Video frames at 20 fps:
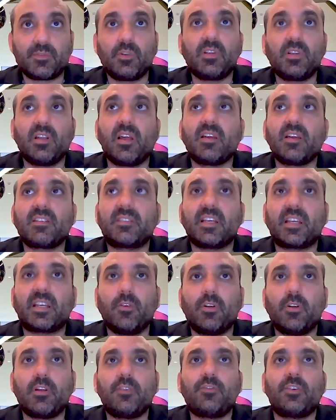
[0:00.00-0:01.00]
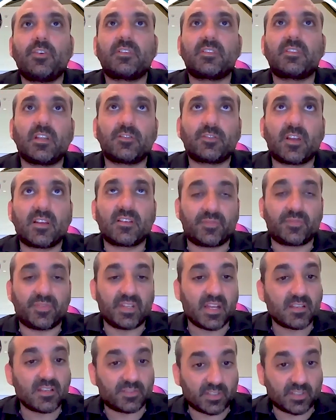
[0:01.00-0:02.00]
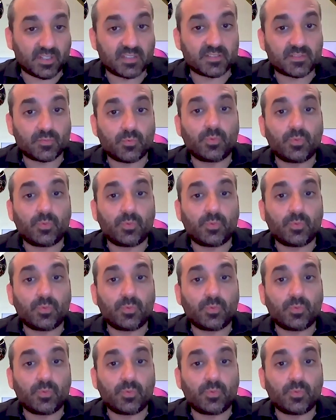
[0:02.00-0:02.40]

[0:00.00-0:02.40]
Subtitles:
utilize technologies such as Finastra's,